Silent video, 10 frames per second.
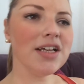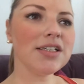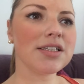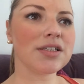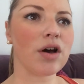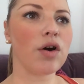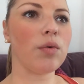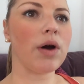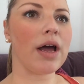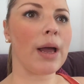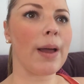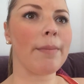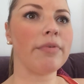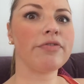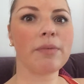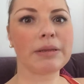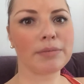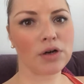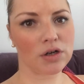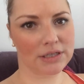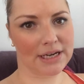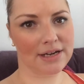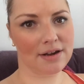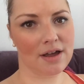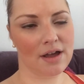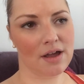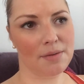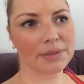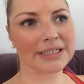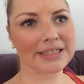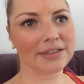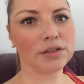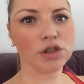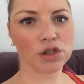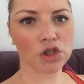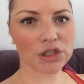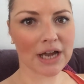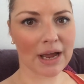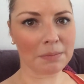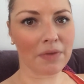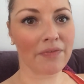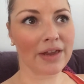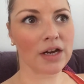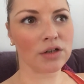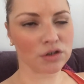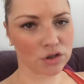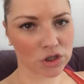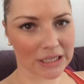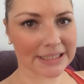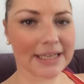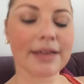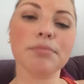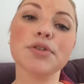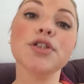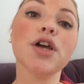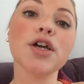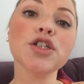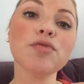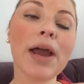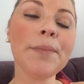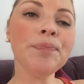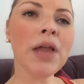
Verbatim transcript: So um, from the morning um, till lunchtime, and then at lunch, I'll take him to nursery.